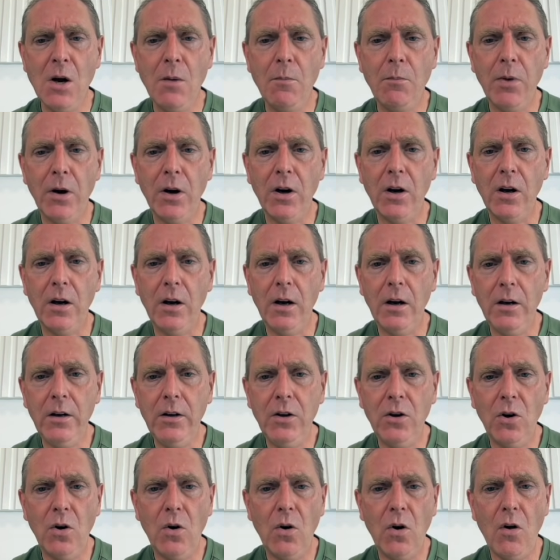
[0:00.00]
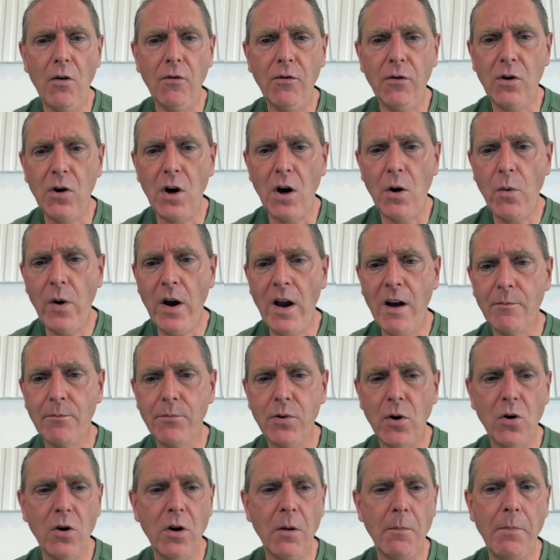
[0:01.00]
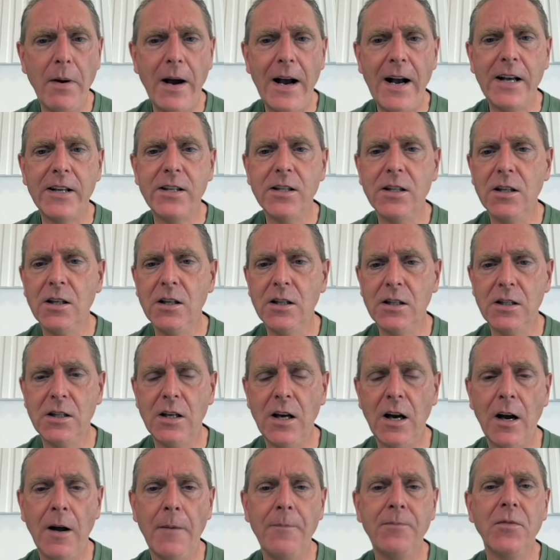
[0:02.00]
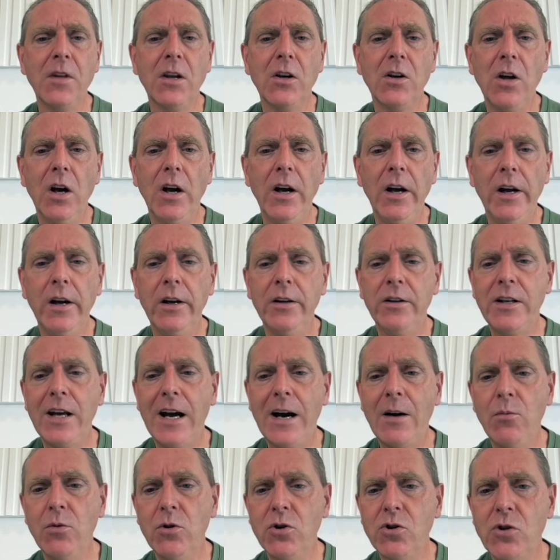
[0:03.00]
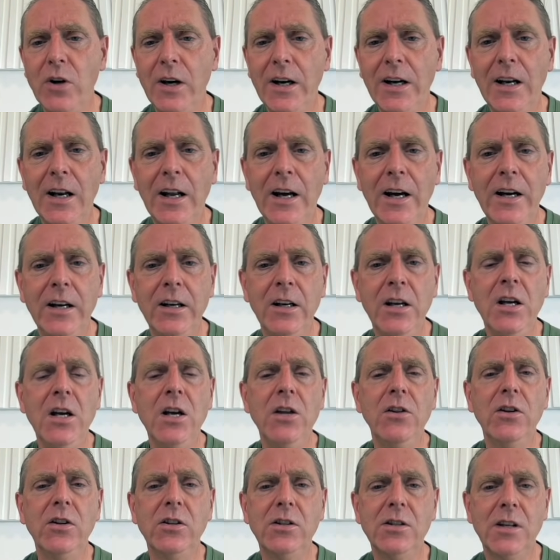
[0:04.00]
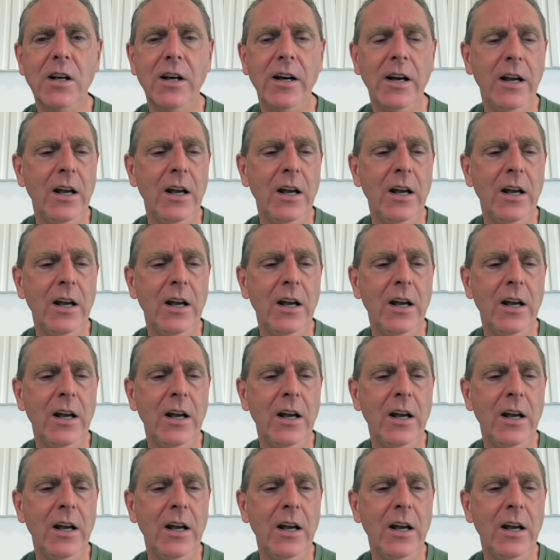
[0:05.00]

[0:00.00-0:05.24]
But, you know, overall, we have broken past this downward trend line, this,